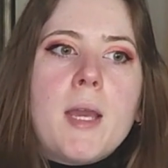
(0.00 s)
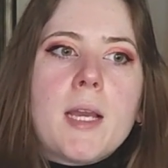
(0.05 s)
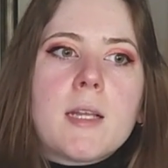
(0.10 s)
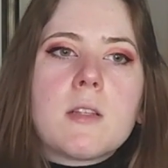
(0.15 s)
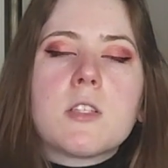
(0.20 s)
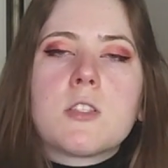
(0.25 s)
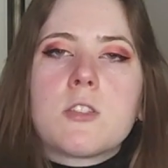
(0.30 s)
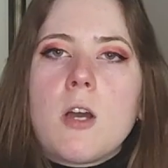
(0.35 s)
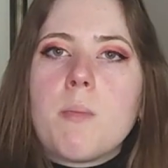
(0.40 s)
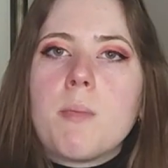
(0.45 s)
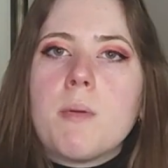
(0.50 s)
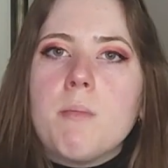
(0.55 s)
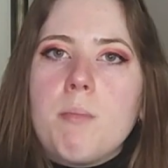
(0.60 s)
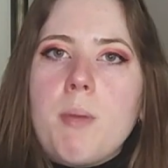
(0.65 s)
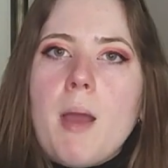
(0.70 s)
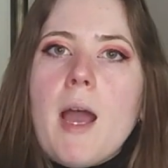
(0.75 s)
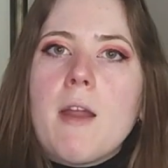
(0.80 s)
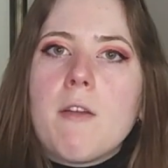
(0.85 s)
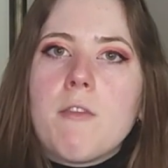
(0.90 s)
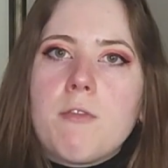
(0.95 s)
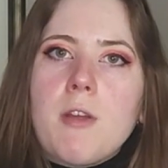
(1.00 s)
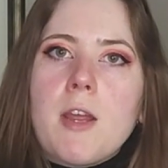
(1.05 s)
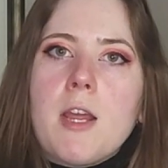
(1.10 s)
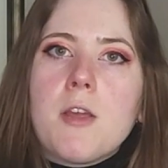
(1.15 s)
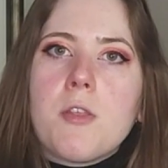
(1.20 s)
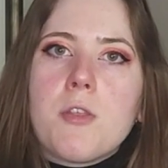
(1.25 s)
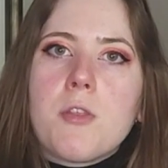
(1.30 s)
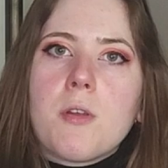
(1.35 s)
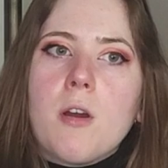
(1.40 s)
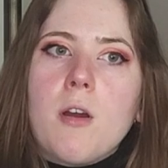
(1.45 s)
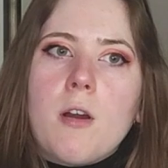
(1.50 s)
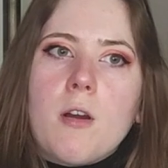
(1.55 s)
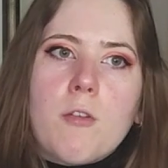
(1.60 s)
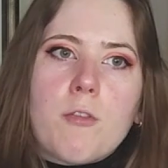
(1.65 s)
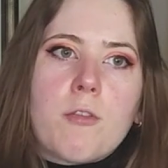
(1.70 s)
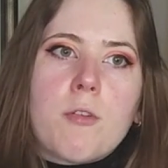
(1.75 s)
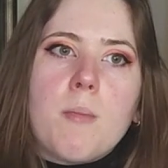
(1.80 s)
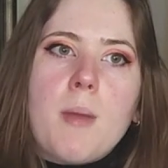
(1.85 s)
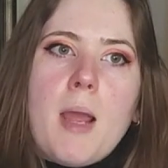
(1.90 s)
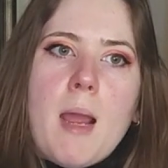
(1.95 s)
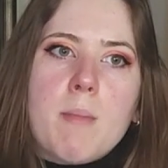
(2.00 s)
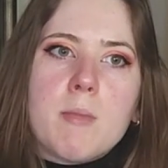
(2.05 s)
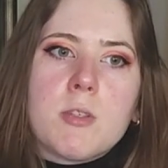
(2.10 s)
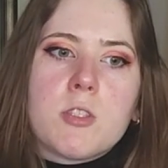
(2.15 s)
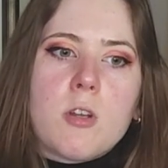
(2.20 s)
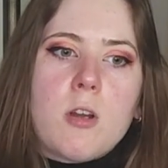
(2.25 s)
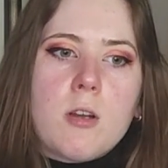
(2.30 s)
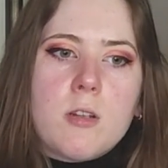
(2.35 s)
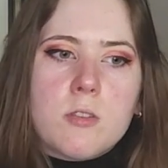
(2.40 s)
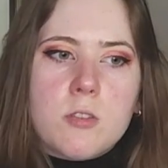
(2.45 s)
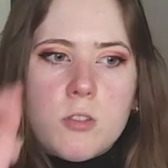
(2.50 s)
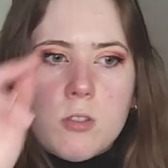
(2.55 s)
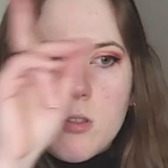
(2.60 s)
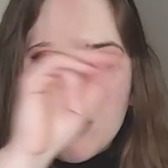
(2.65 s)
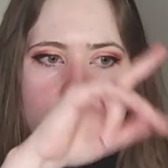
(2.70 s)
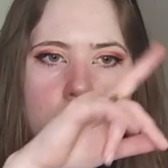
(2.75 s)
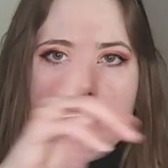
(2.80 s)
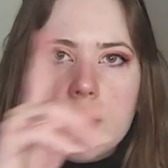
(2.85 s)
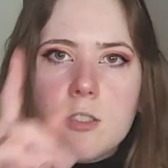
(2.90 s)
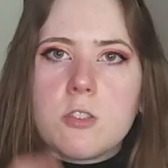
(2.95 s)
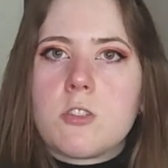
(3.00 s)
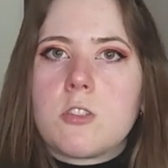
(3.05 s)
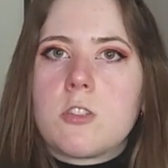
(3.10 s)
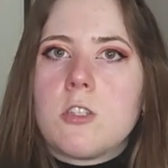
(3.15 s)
this up in bad faith from Amazon's lists.